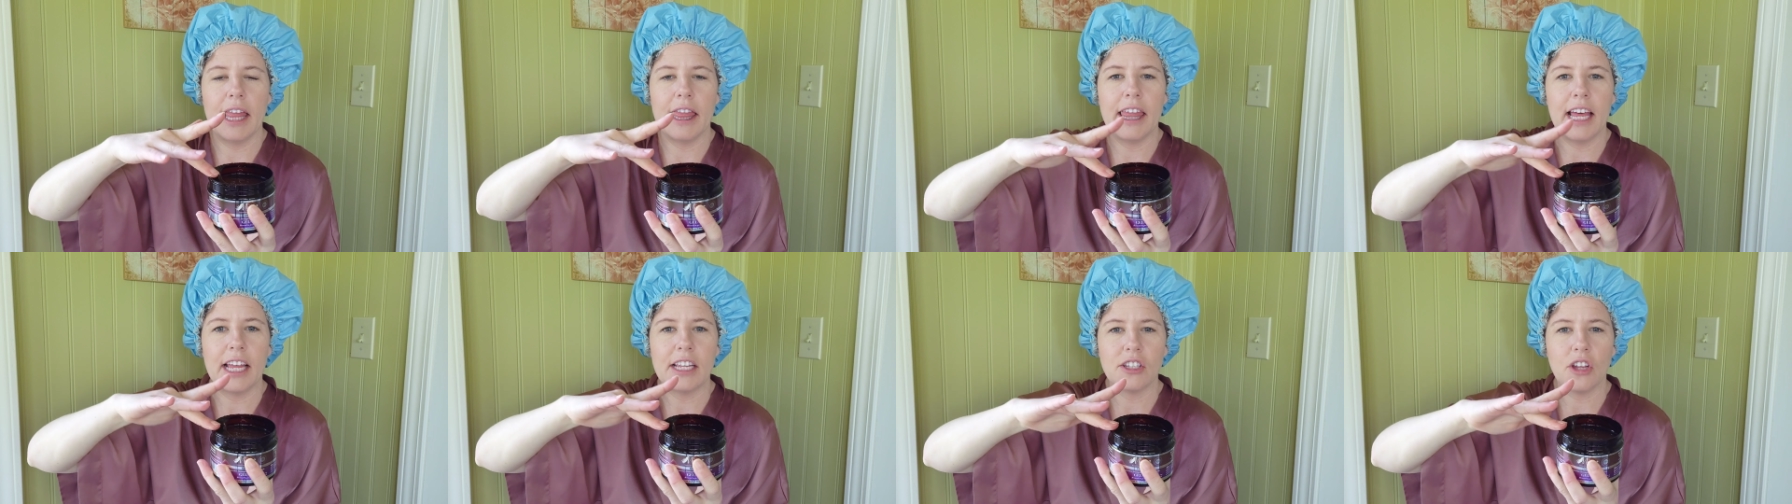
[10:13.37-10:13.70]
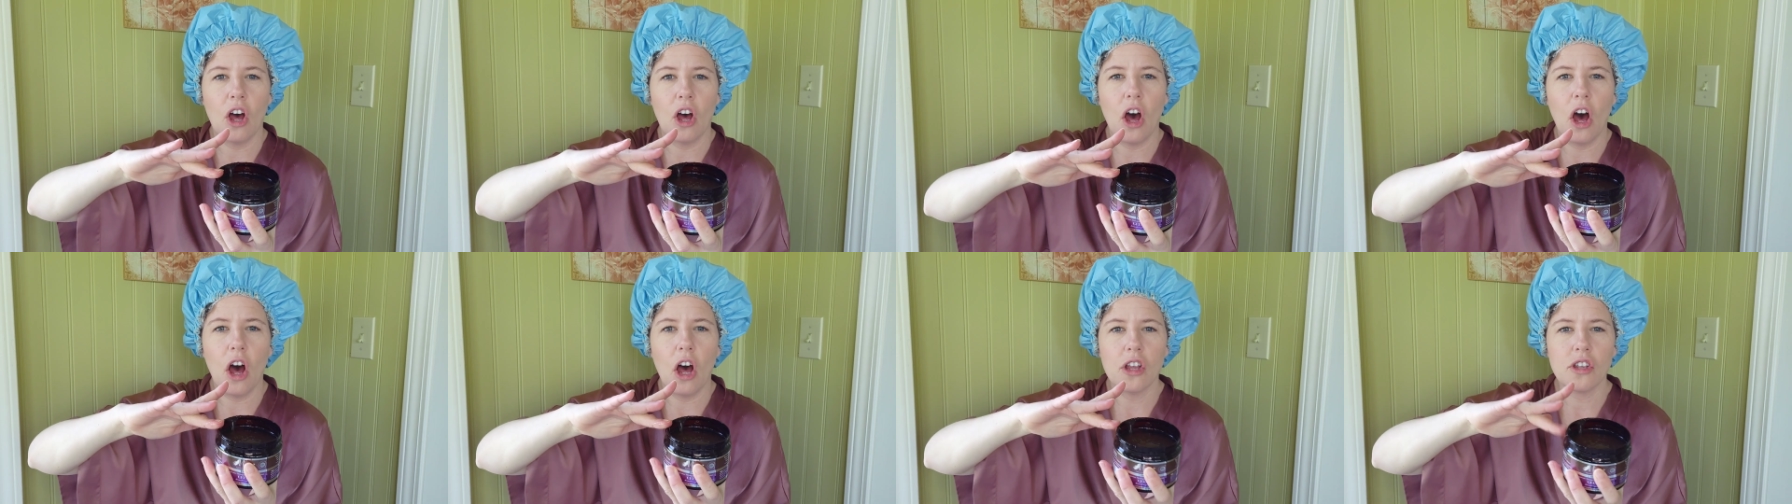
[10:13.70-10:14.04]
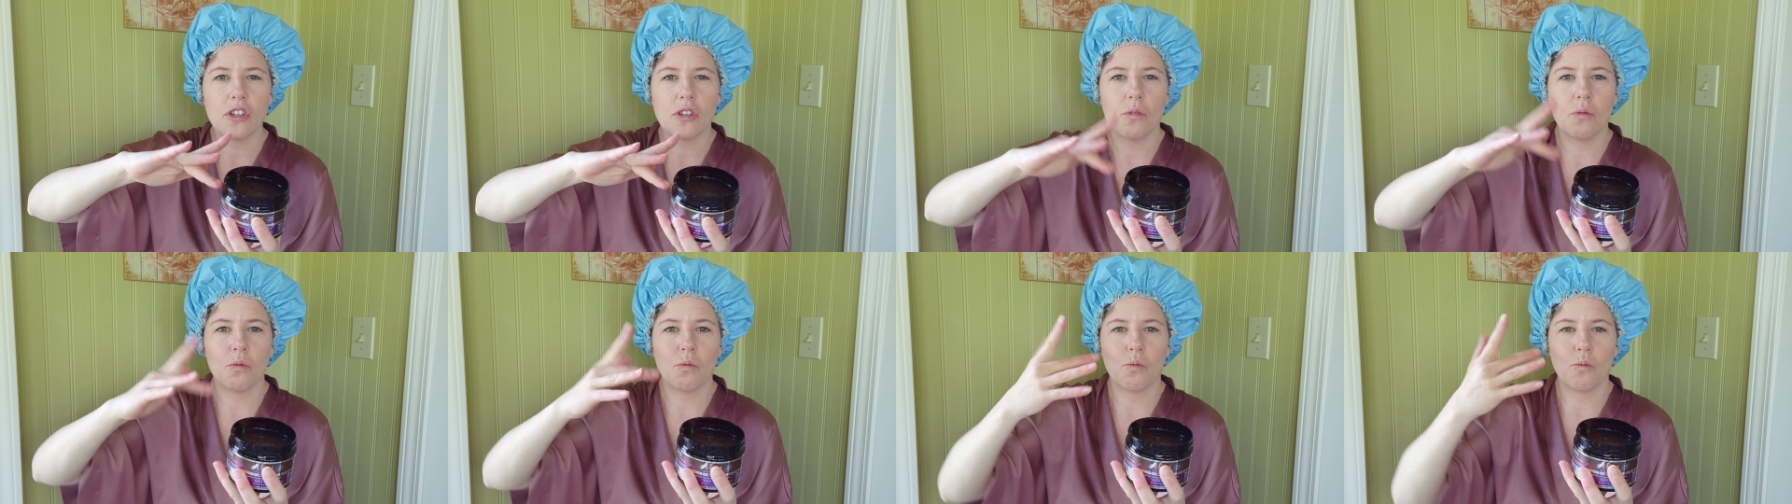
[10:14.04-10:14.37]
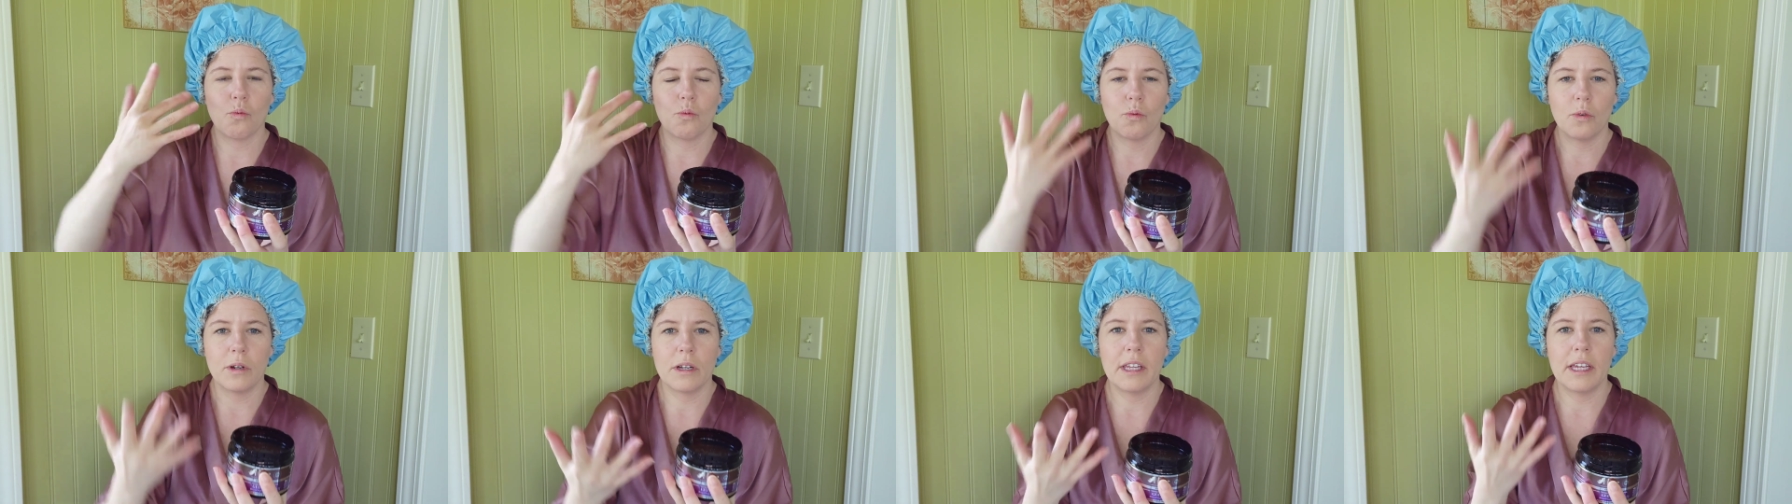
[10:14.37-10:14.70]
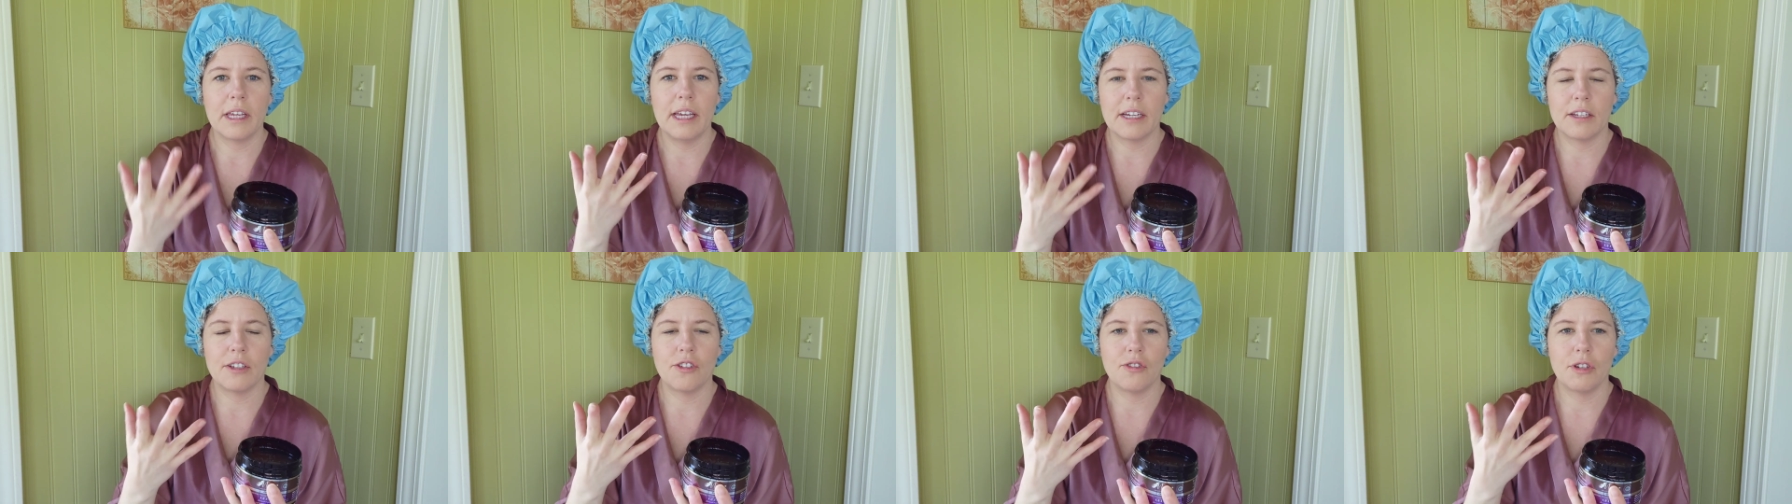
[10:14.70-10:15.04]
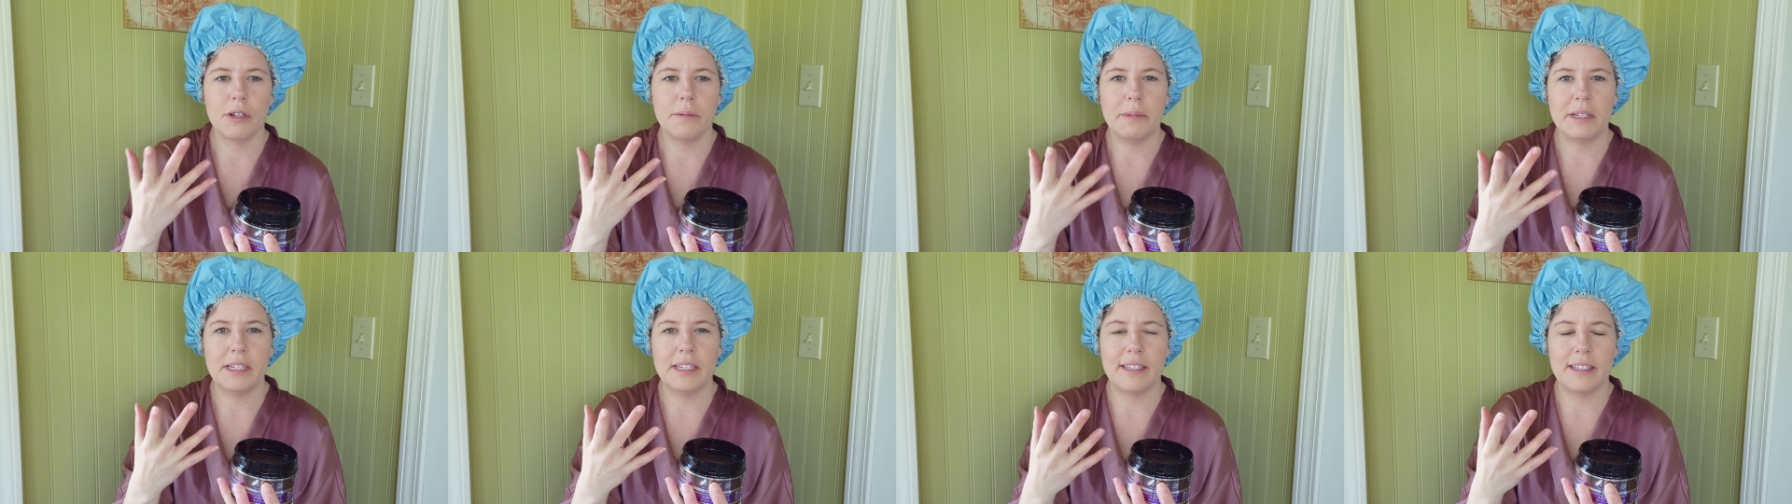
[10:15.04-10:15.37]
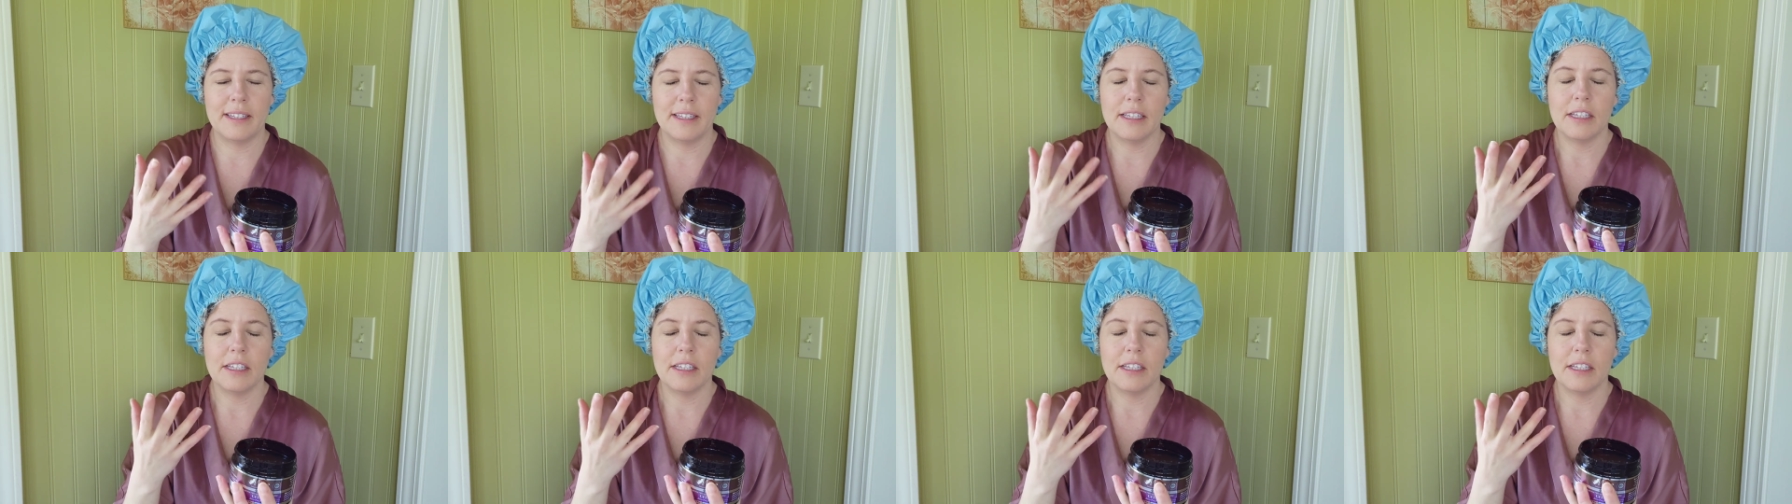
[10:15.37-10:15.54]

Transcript: that's also really extremely